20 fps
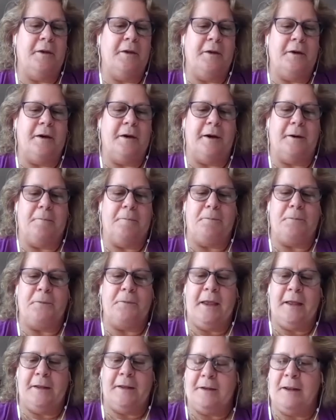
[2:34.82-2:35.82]

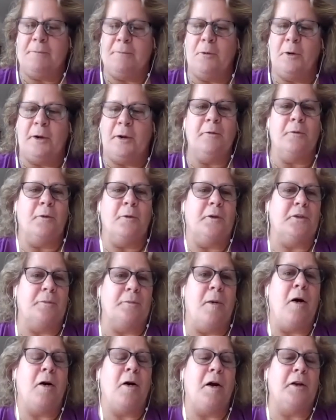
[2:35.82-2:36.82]
Ended up working for a
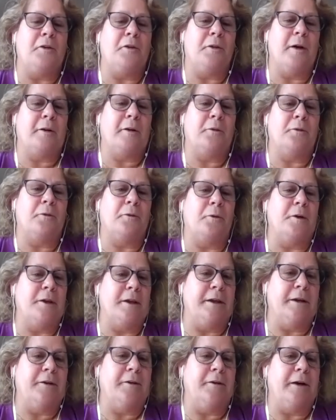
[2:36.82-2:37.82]
small contractor for a
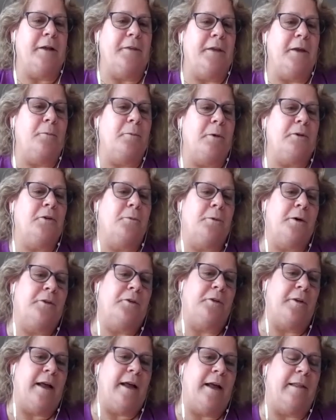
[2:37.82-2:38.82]
year, and then went to
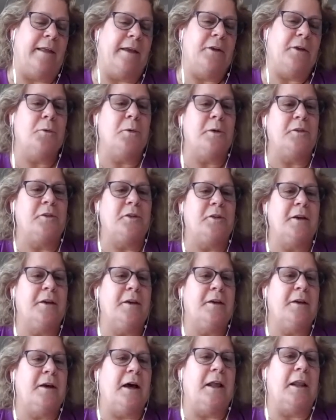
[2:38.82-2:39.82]
Western Allied, who was
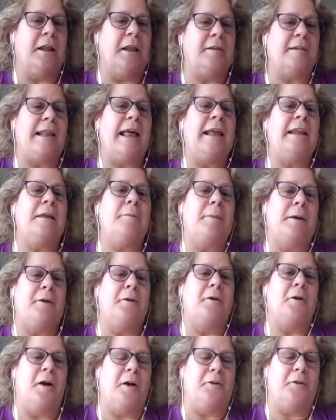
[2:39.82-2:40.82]
a slightly
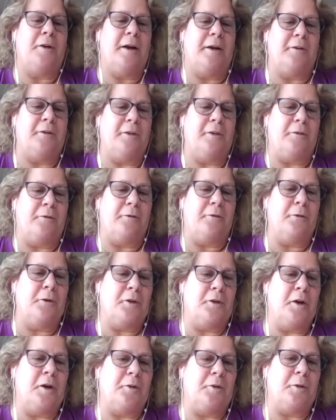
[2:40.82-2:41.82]
bigger contractor. The
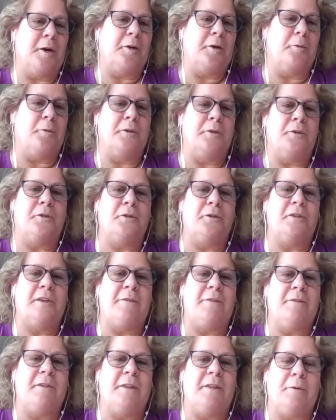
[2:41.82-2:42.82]
first contractor was
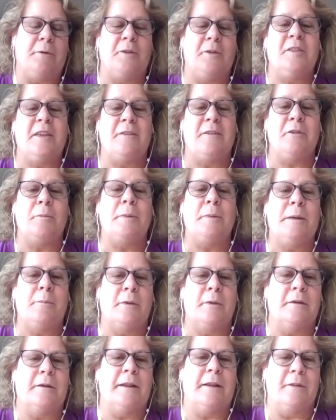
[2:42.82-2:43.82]
7. There was 7
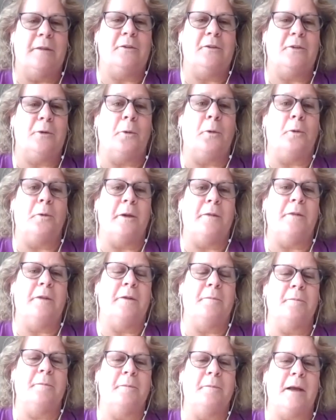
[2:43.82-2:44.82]
people in the total in the
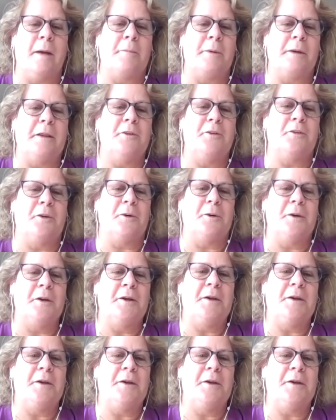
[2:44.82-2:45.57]
company, so